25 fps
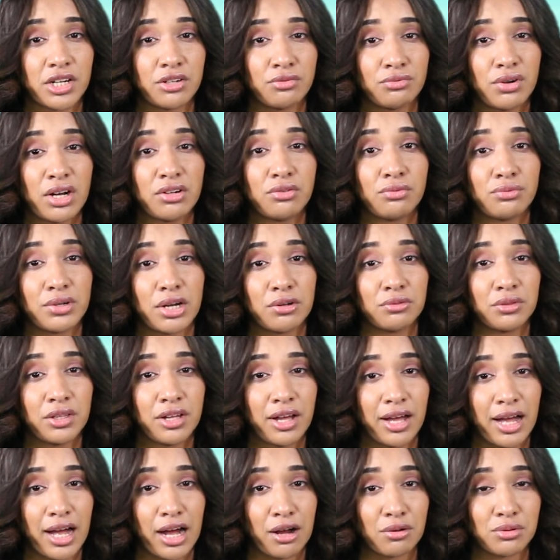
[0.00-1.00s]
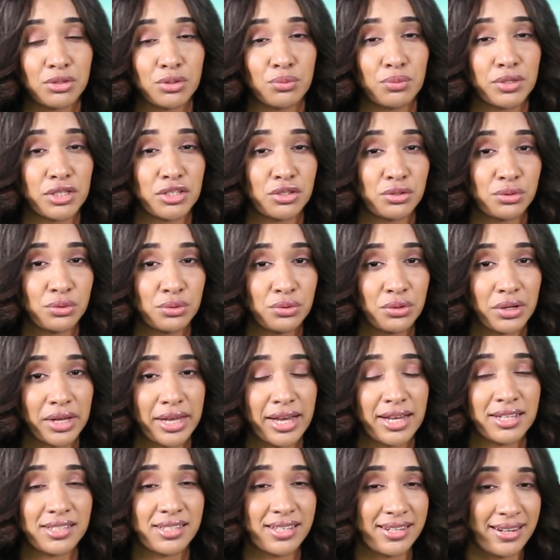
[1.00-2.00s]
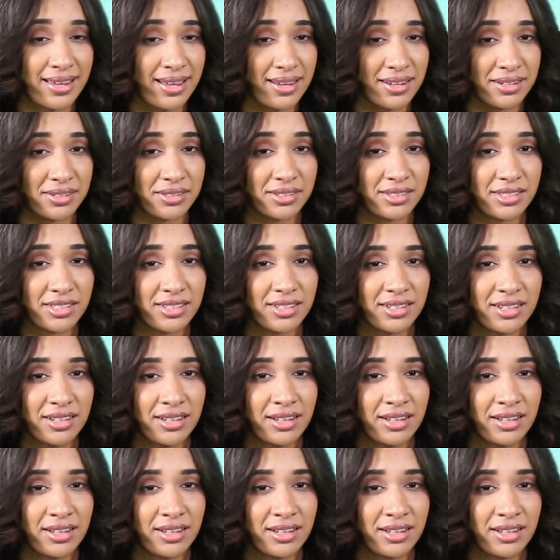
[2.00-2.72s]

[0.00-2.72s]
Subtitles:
and run around the house with a suitcase in hand.